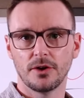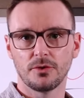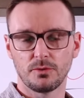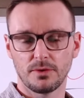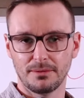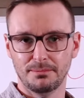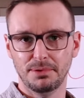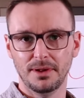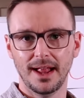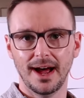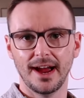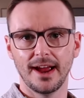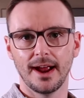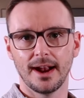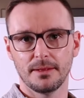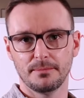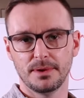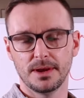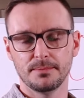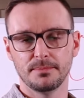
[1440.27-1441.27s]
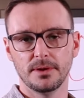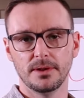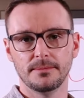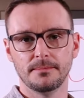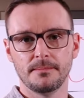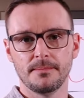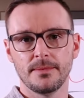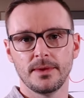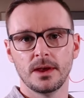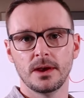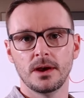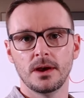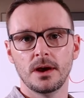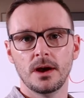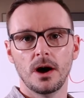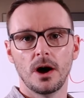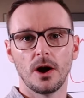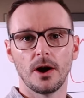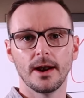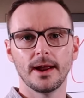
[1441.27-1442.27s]
a reply out of people.
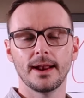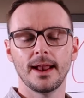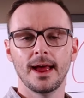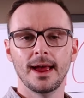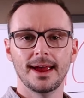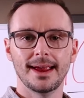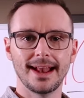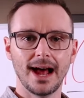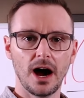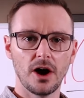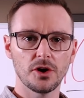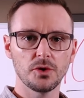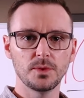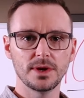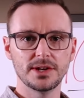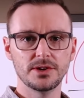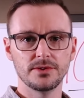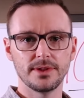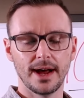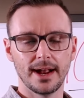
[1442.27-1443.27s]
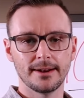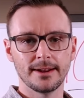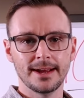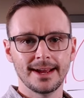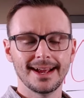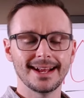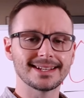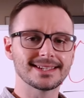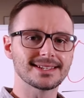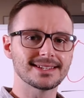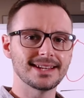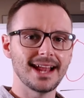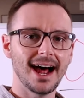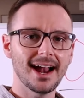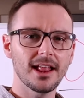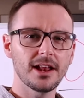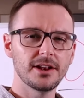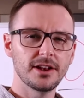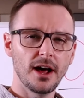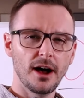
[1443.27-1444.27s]
All right, and how do we do that? It's
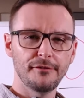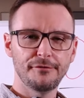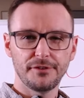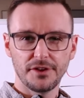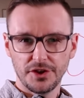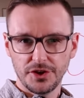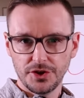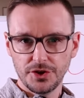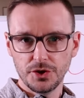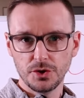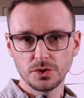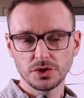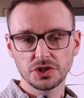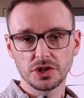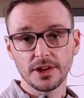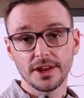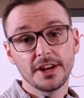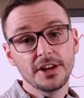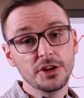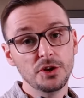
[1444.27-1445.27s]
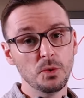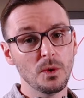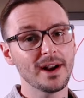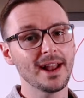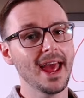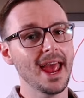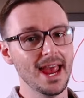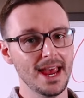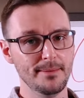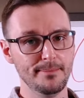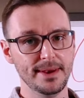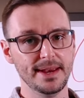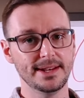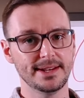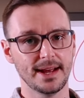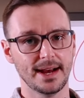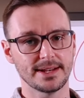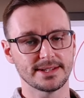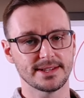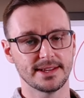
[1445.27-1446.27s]
not enough usually, and you want to A/B
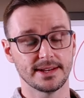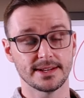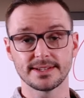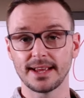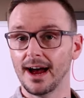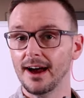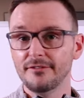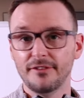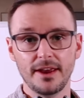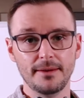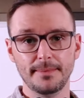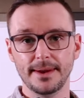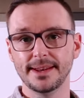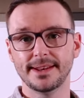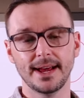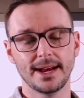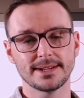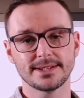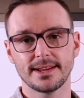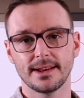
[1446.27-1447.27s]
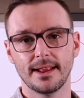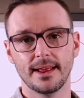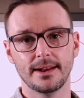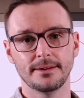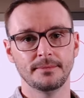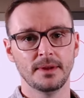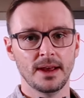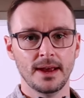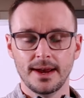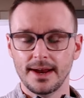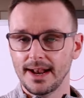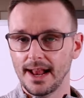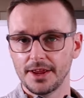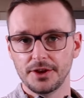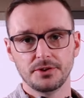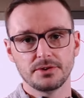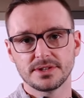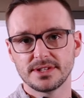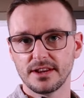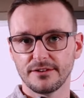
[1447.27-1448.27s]
test this. I've A/B tested it, and I
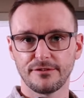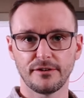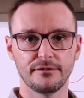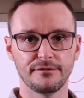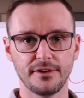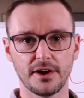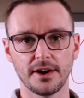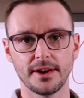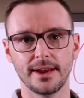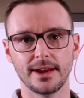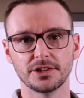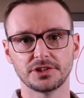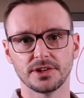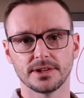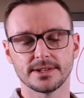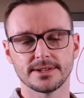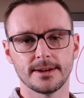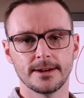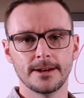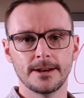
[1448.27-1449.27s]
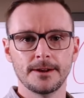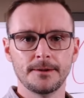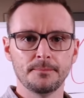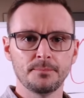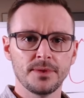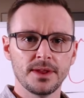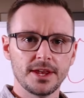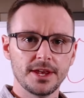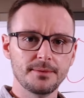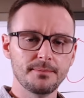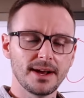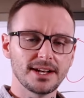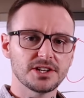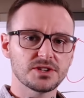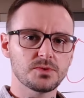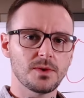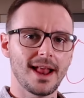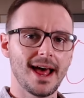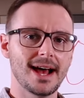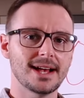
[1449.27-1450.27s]
use different variations. You might
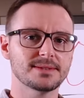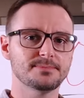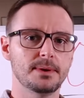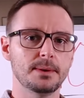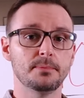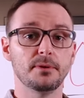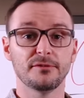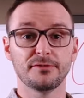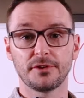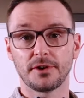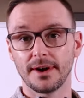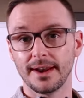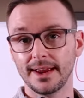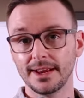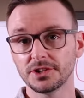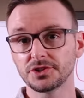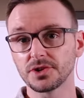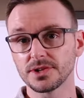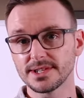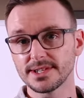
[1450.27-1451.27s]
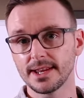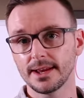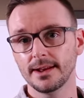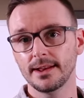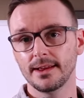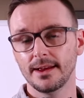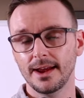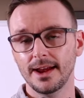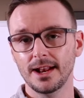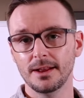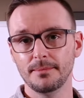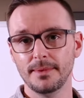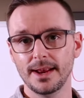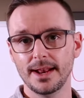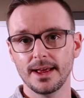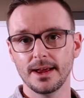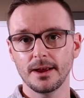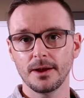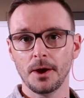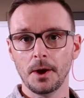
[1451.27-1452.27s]
just want to ask people if they're interested in a
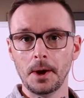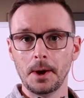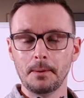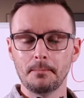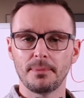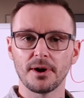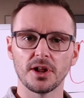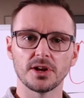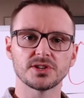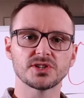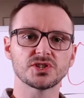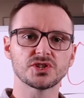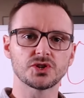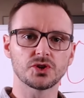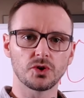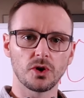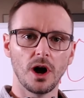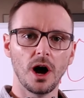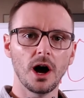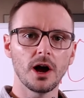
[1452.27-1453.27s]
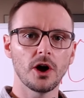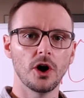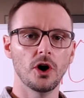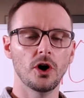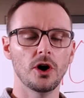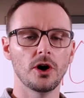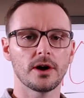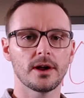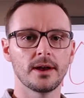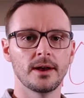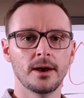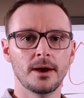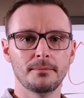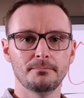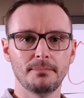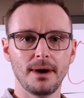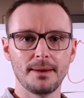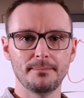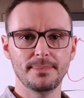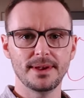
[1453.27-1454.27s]
meeting, but a strong hook
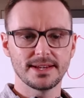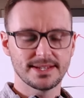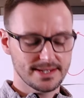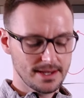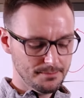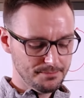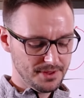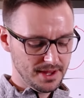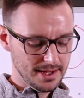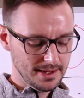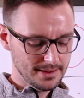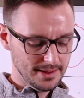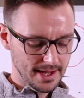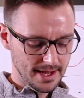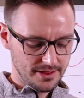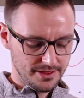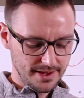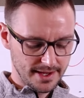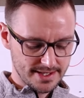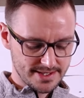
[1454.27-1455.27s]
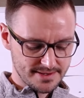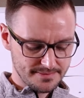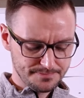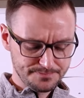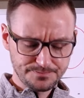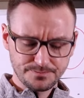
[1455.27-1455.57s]
might be something like this.